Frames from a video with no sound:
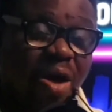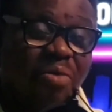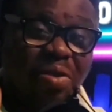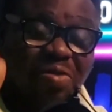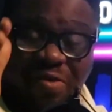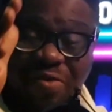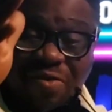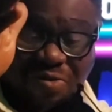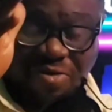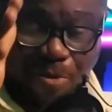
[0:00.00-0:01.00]
Radio stations
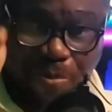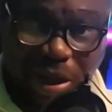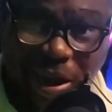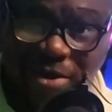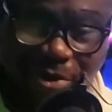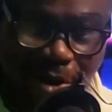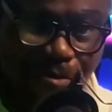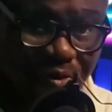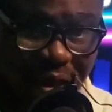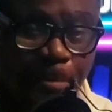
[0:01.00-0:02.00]
should stop playing Nigerian
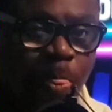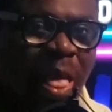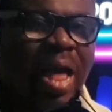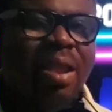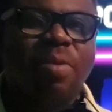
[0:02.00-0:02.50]
music. And they